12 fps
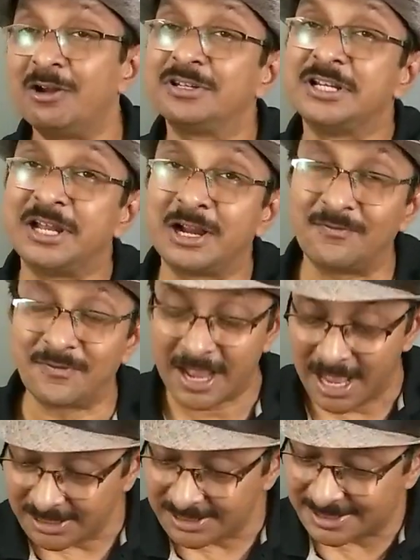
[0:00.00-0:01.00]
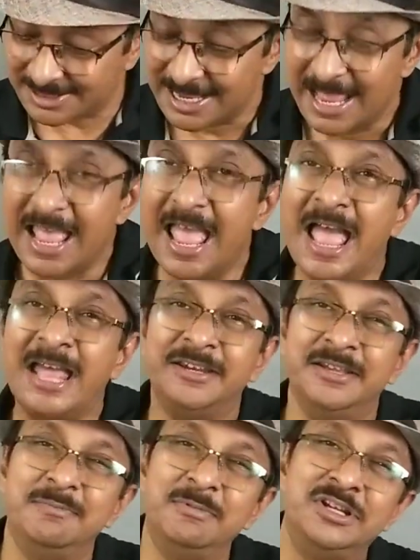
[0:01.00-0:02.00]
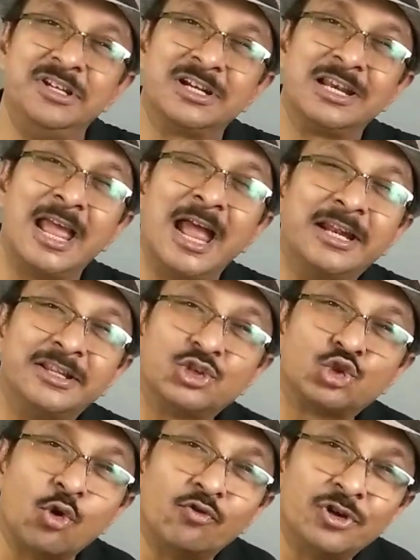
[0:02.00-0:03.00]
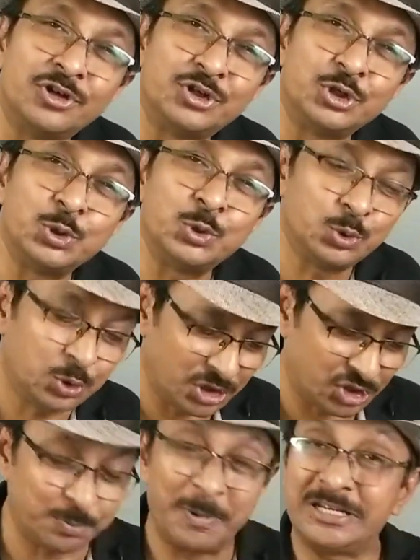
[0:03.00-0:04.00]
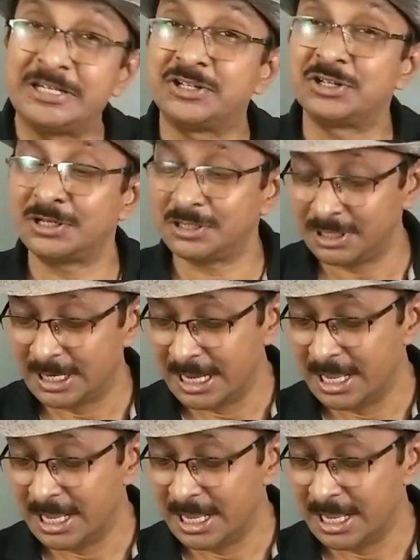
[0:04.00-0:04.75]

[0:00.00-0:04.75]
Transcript: out a deck of cards and immediately hand this over to the spectator